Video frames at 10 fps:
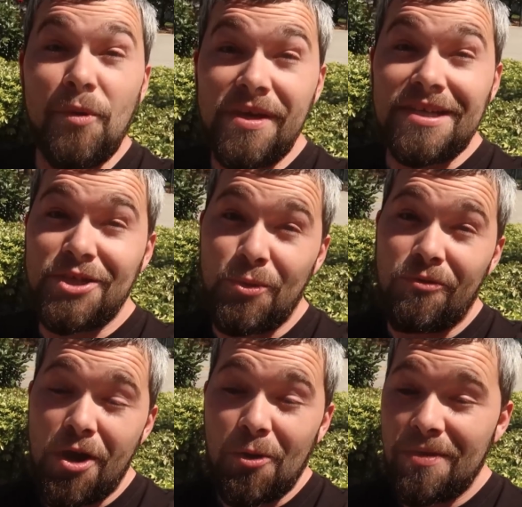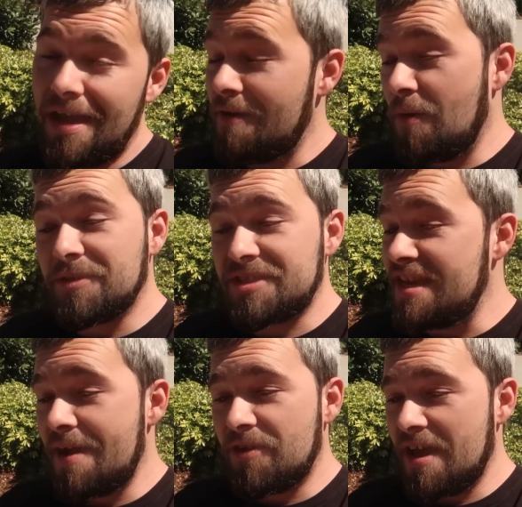How about we get two in a row? I've almost
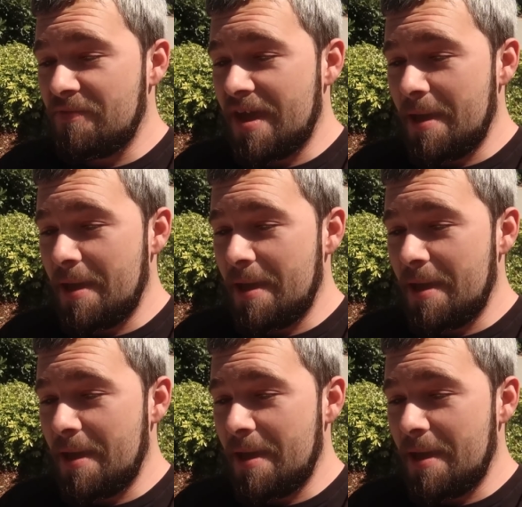never done